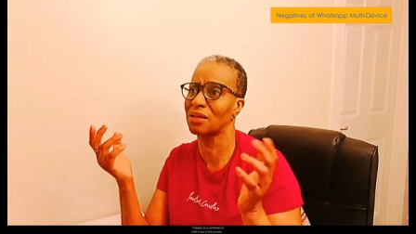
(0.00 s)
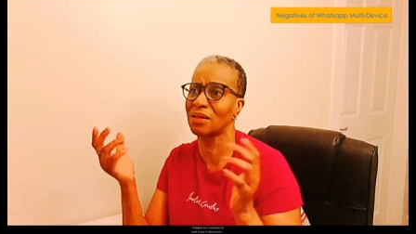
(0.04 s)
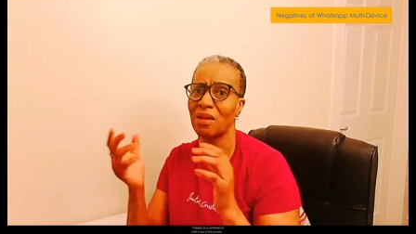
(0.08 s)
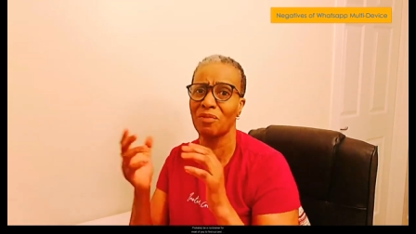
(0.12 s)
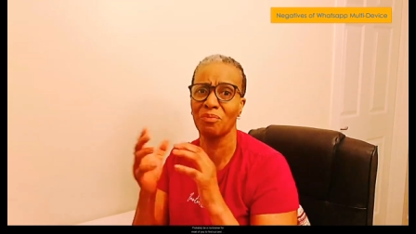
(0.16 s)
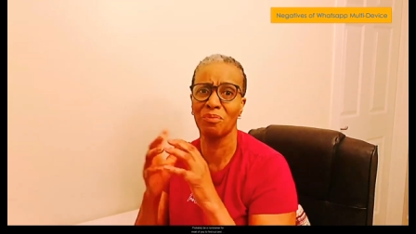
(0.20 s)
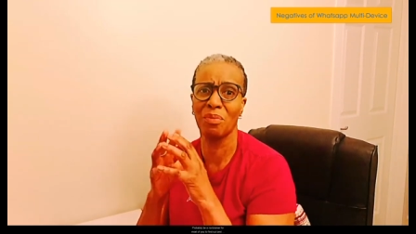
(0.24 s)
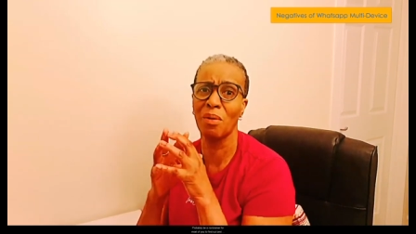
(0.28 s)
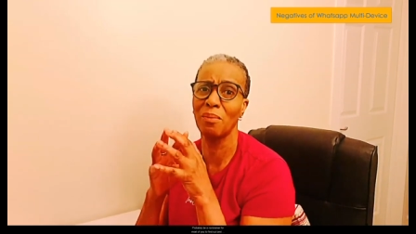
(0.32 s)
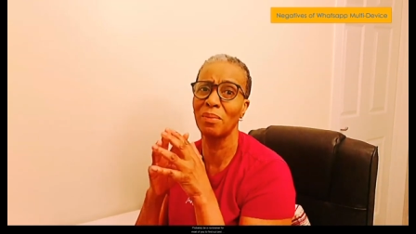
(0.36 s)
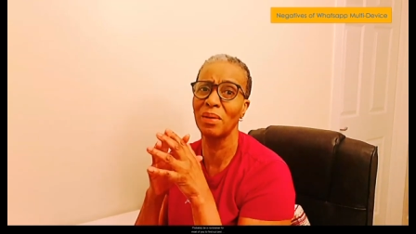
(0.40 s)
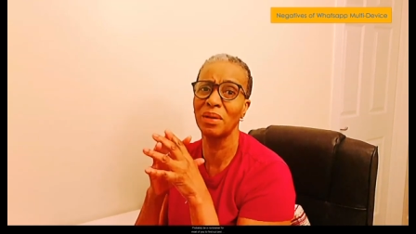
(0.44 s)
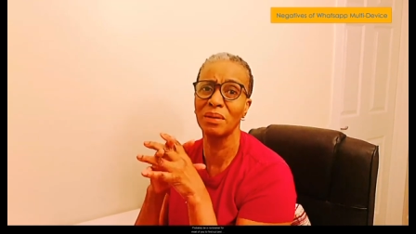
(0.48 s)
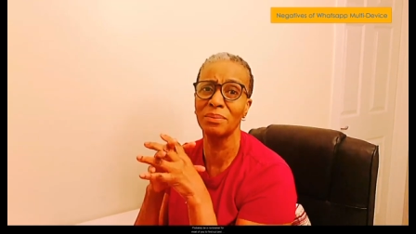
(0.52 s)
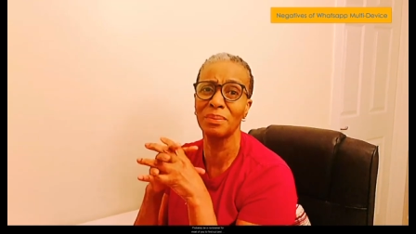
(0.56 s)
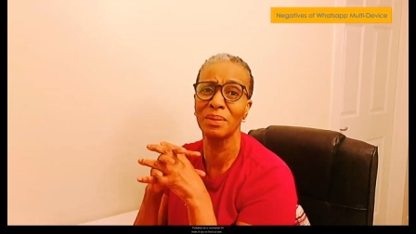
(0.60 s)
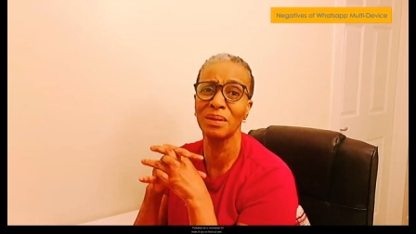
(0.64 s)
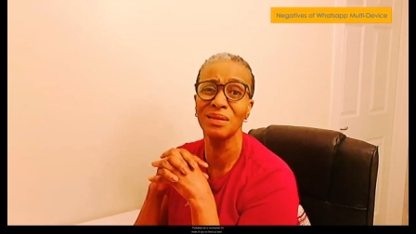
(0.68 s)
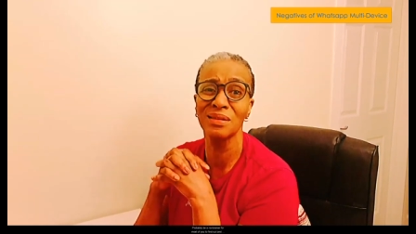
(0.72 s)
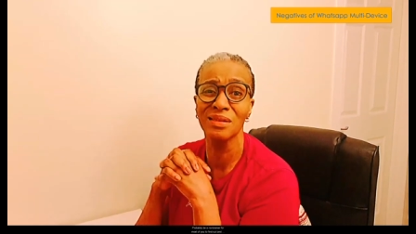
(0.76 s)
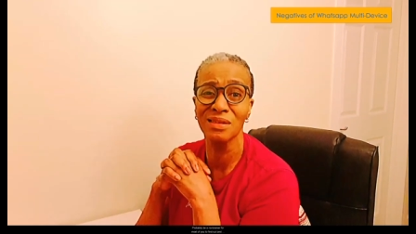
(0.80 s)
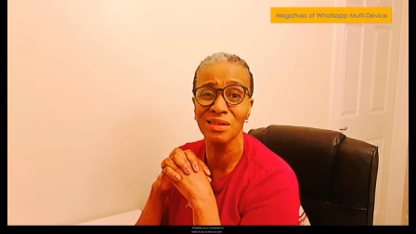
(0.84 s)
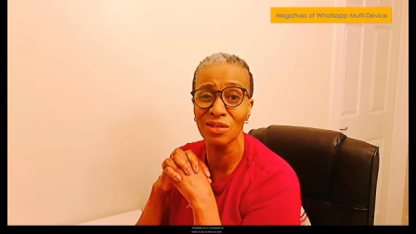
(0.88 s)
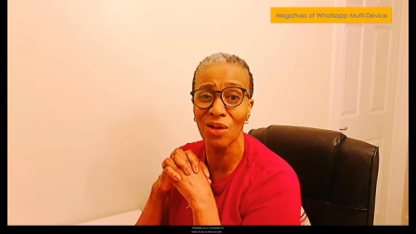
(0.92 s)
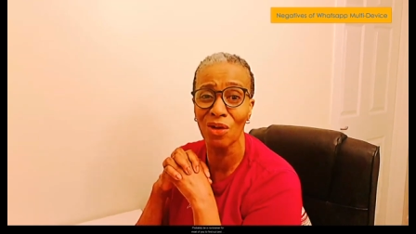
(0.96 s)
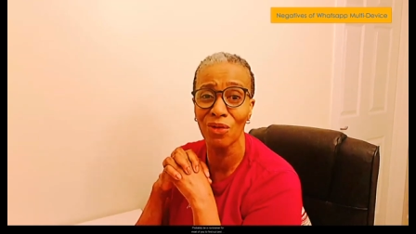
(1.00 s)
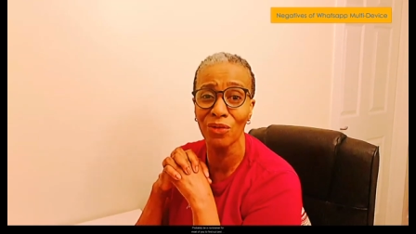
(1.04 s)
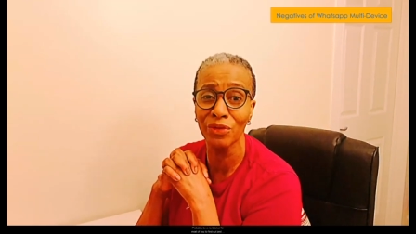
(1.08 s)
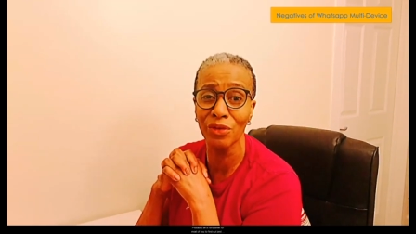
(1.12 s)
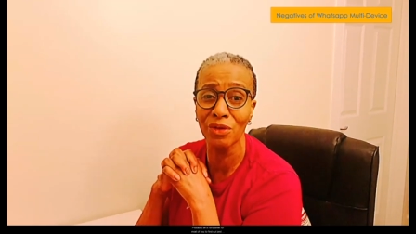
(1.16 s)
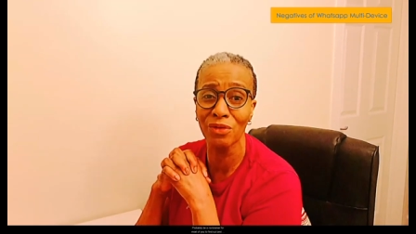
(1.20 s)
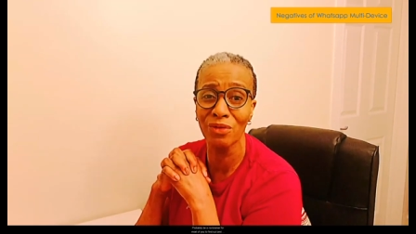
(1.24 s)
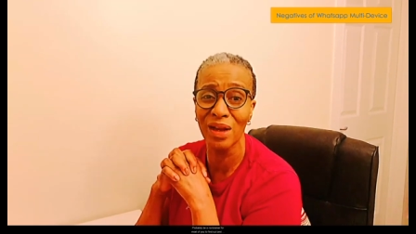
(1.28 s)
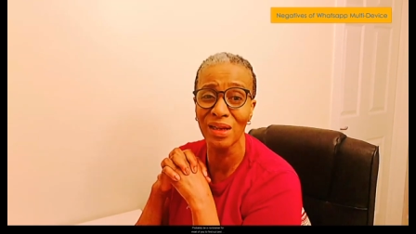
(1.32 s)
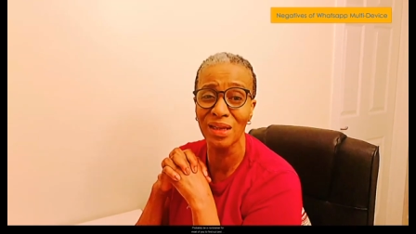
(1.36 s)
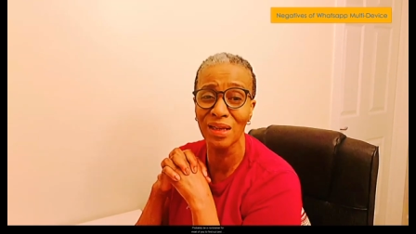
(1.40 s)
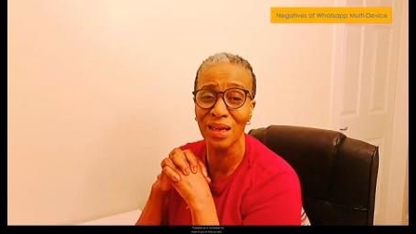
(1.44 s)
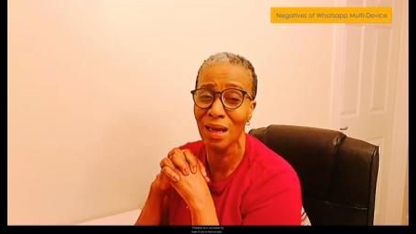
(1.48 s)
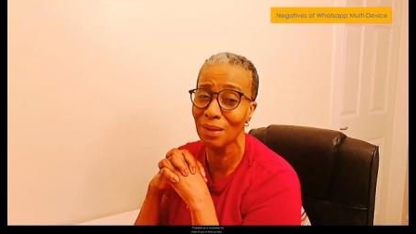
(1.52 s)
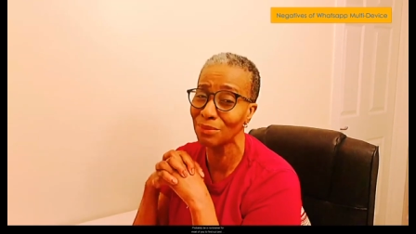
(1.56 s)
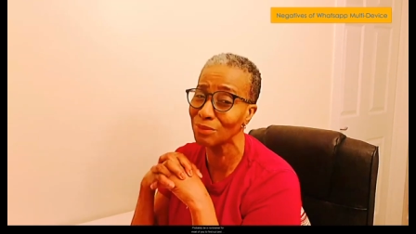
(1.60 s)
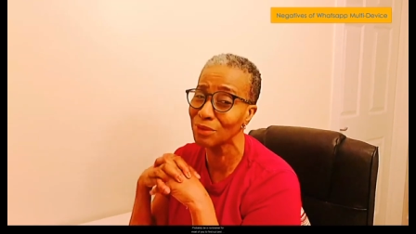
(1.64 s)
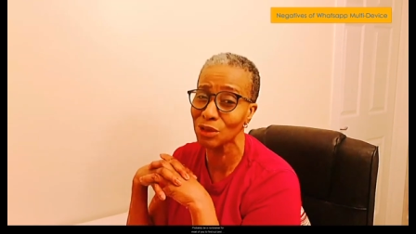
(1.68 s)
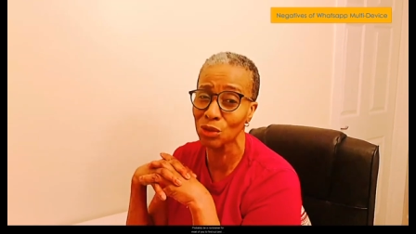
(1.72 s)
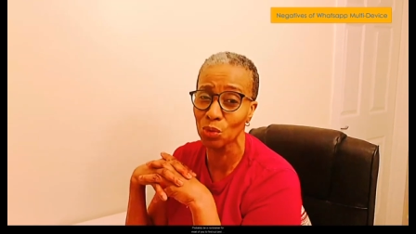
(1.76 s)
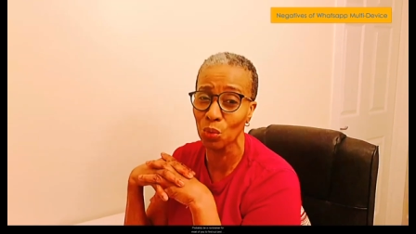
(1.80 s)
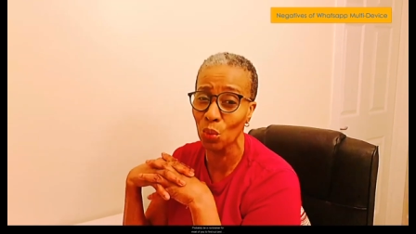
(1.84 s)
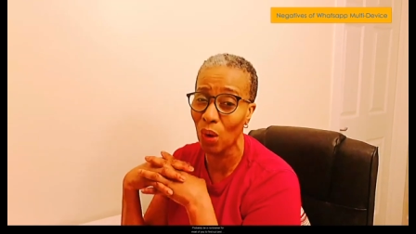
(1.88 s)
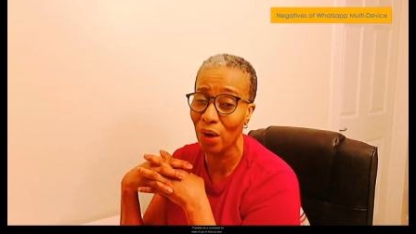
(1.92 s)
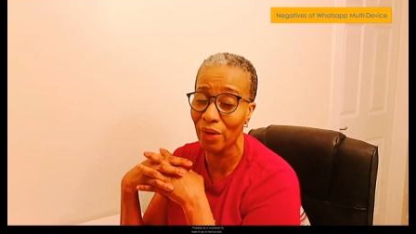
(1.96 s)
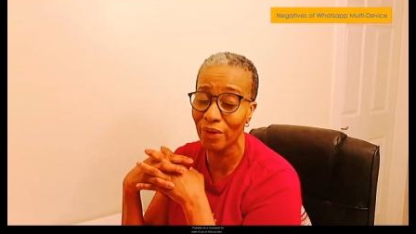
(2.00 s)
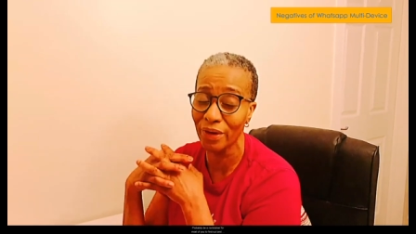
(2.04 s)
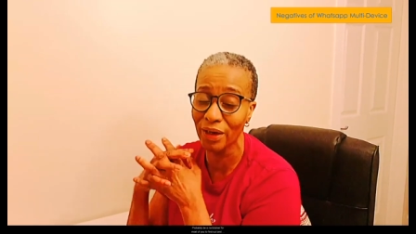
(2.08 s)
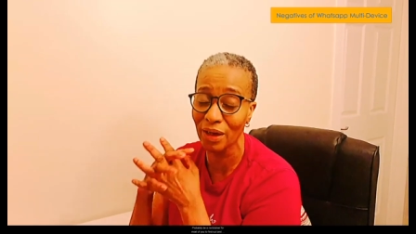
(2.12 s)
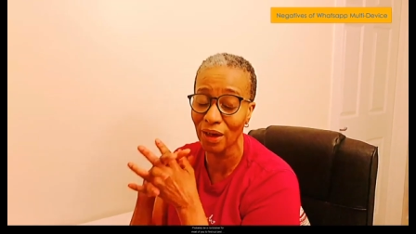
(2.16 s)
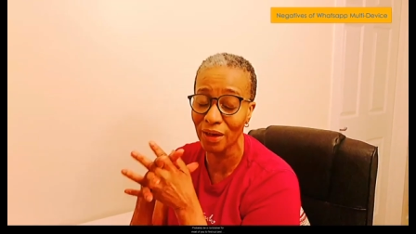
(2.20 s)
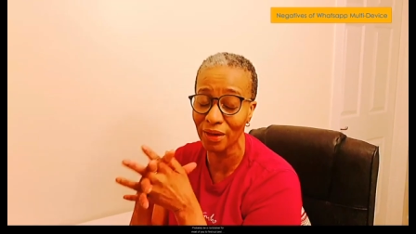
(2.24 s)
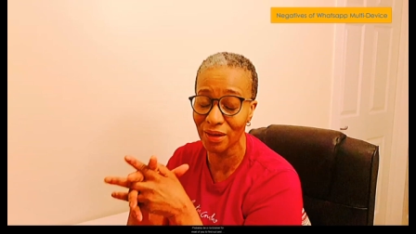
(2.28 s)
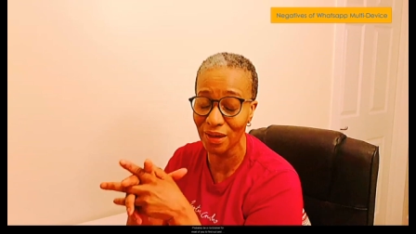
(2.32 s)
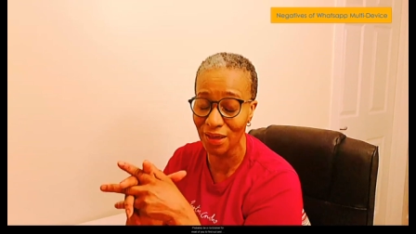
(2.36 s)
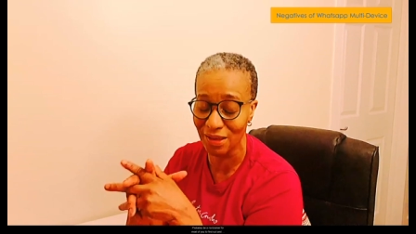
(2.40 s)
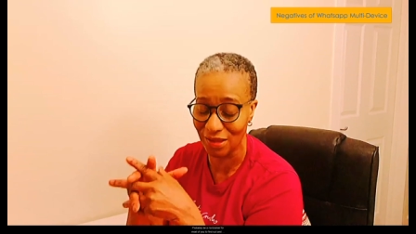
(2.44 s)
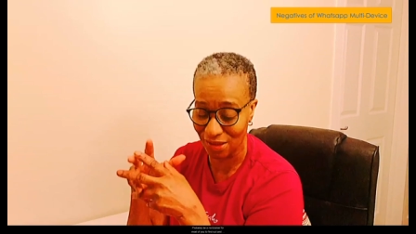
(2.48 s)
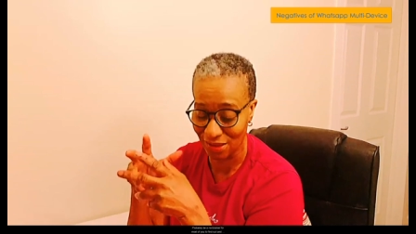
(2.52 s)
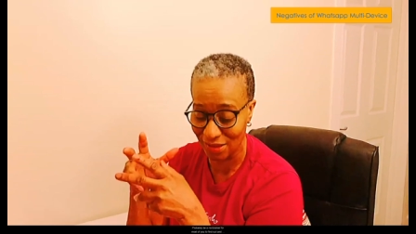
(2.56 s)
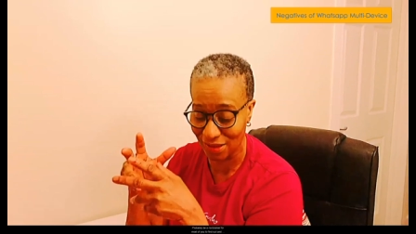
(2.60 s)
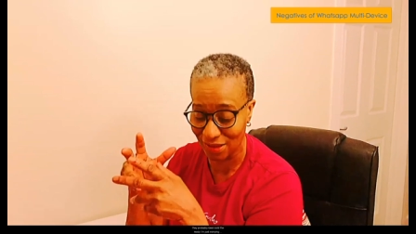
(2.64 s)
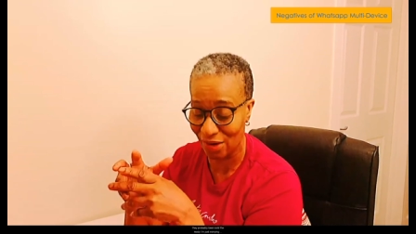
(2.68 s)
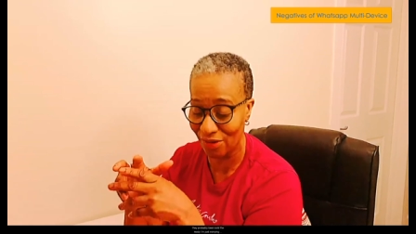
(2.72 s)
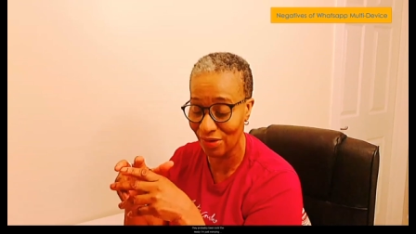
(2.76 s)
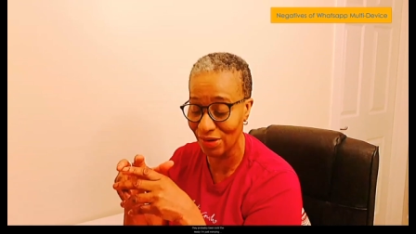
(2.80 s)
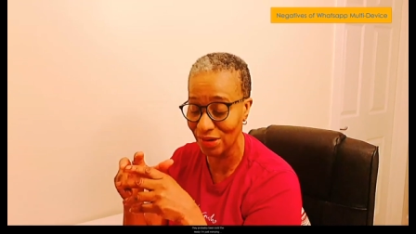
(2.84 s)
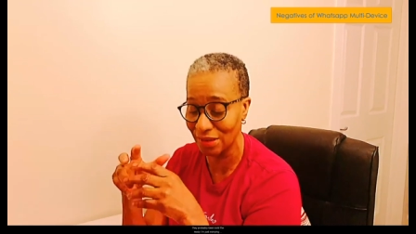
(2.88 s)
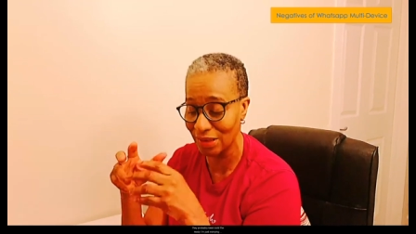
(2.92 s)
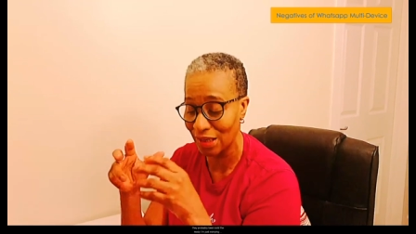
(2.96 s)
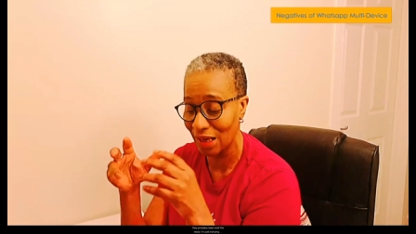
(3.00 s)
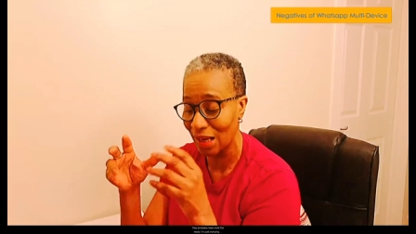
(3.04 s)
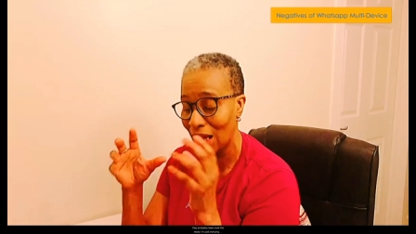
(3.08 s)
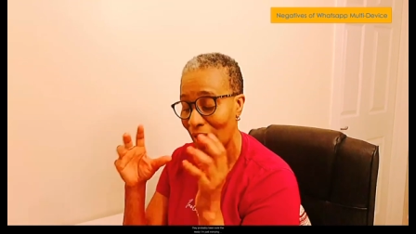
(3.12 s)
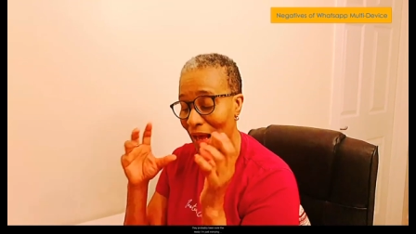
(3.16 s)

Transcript: they've probably been solved already i'm just worrying unnecessarily